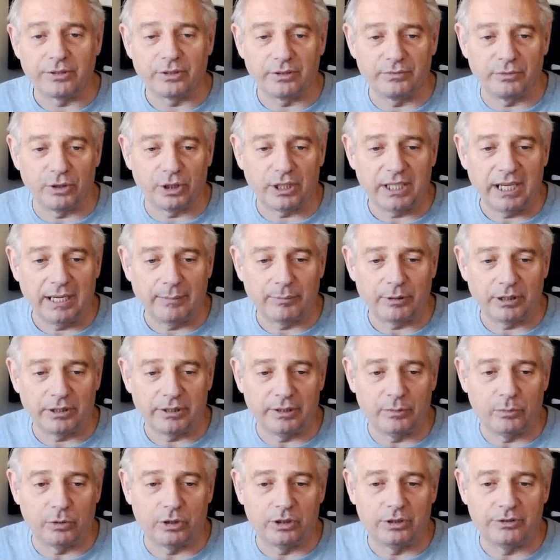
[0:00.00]

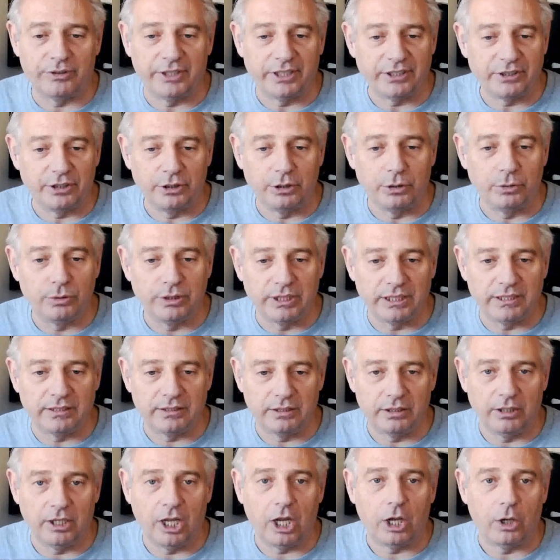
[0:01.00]
vocabulary word that you
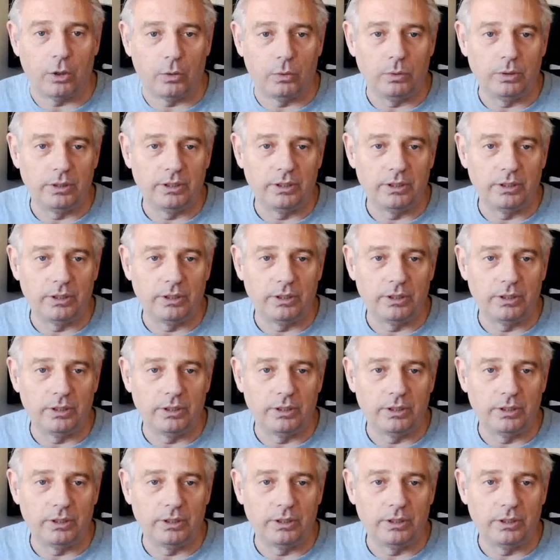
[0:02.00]
didn't know?